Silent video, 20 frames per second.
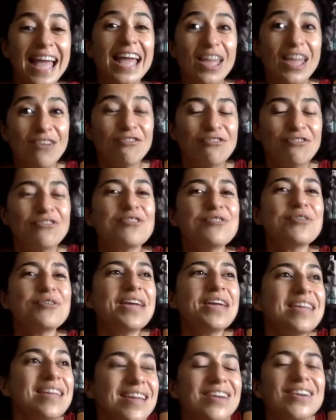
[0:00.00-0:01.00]
if you
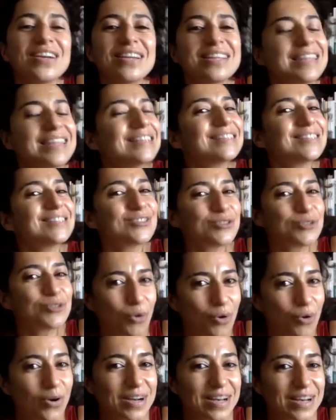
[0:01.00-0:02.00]
hear these
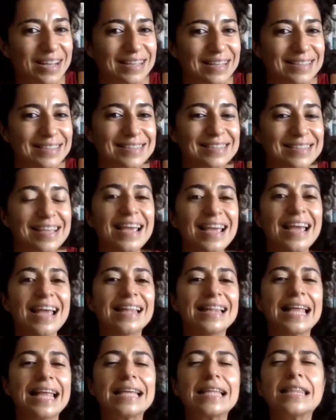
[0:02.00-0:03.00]
stories
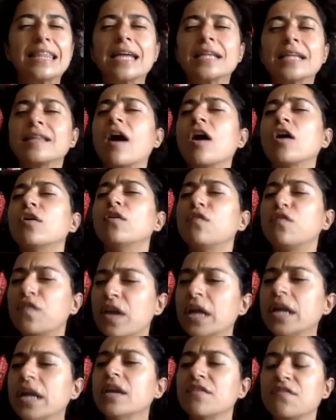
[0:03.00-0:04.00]
like that are
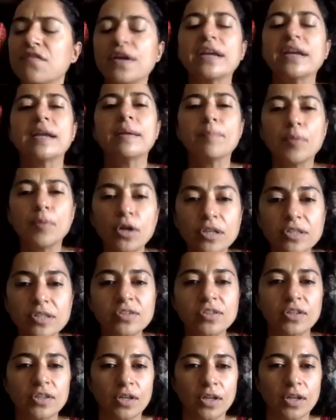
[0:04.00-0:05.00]
very, very
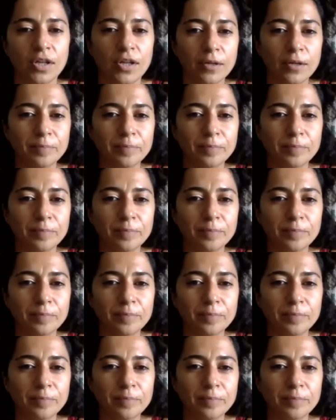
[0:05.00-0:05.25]
personal